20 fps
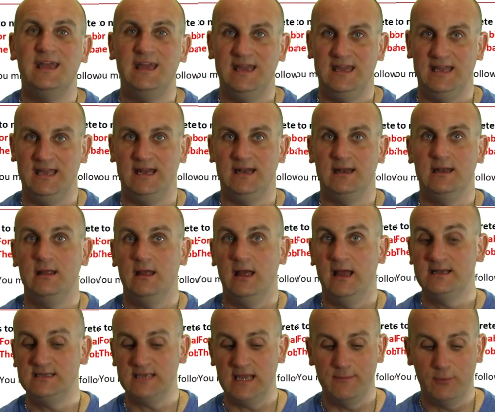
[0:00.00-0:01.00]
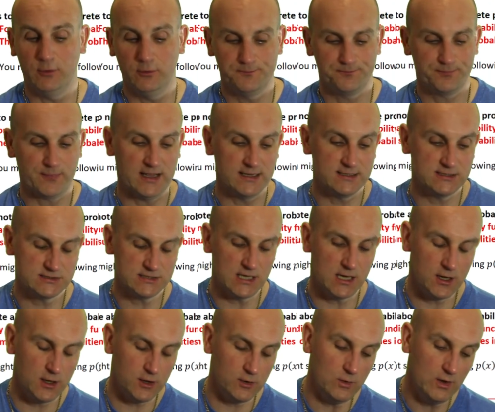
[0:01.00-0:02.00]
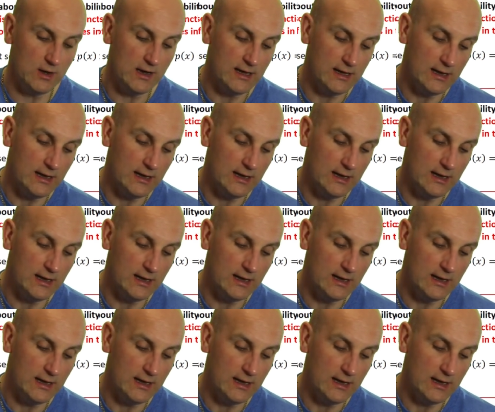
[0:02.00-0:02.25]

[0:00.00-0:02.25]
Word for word: in a table. And so